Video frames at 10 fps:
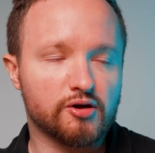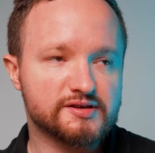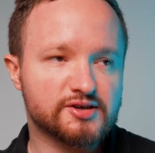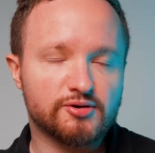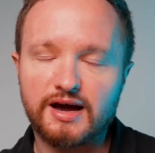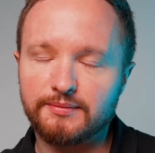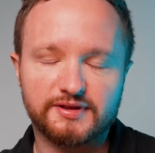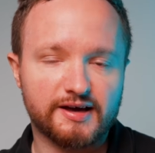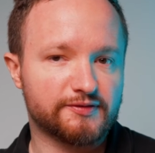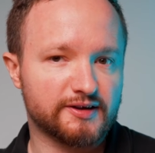Also, I'm
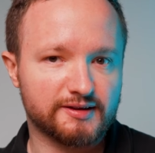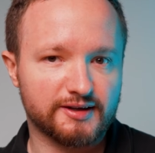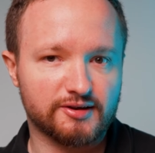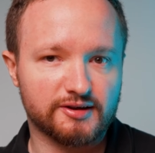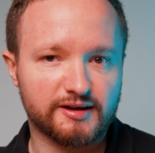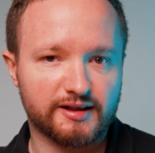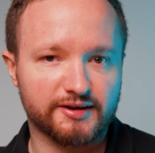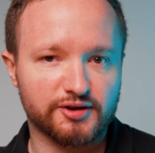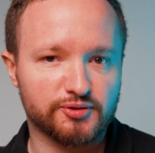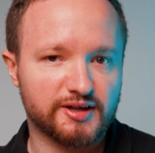definitely not telling you